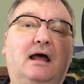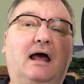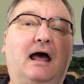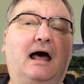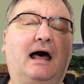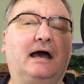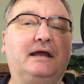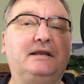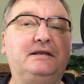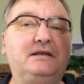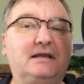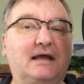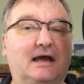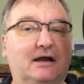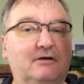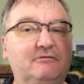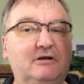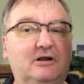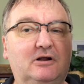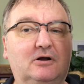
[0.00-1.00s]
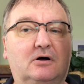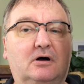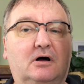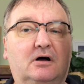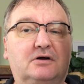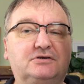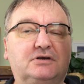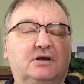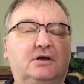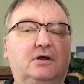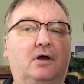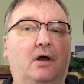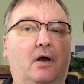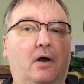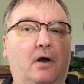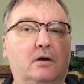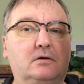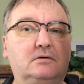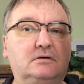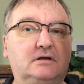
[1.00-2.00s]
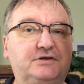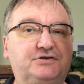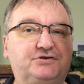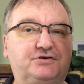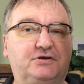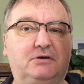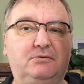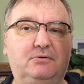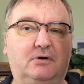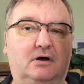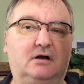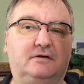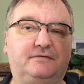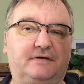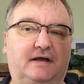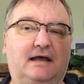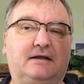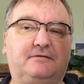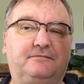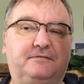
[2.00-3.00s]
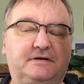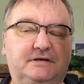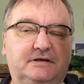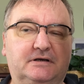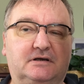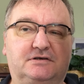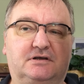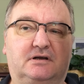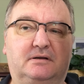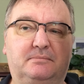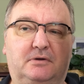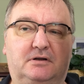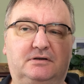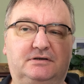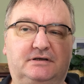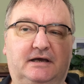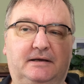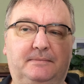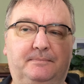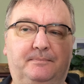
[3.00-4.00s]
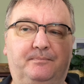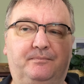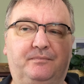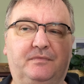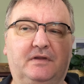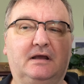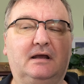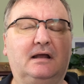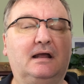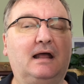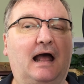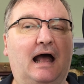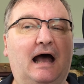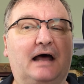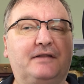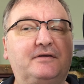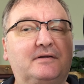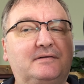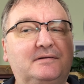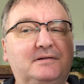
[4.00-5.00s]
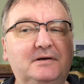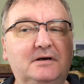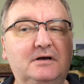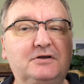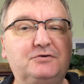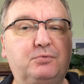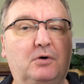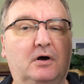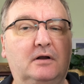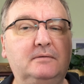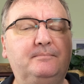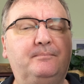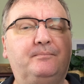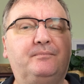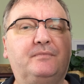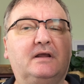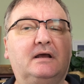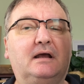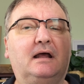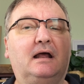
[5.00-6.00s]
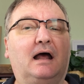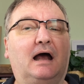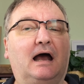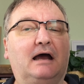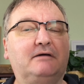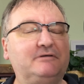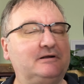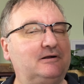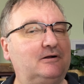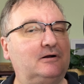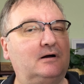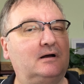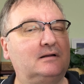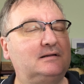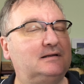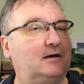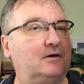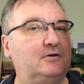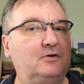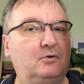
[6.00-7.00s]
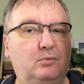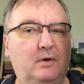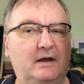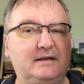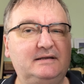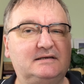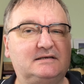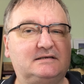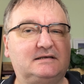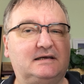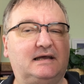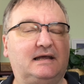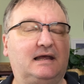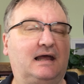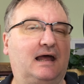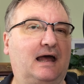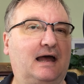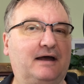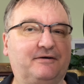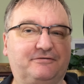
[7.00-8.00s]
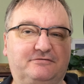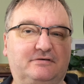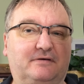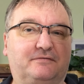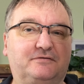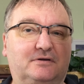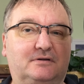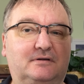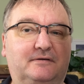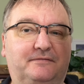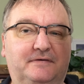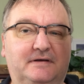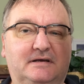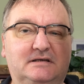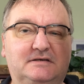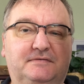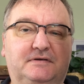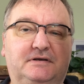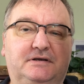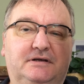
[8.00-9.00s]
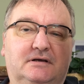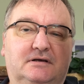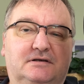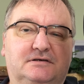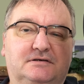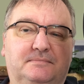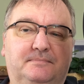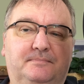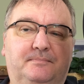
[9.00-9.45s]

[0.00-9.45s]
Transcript: I now record only 2 overhead videos on a Monday. And the third one, I record that on a Wednesday after I've done the face videos.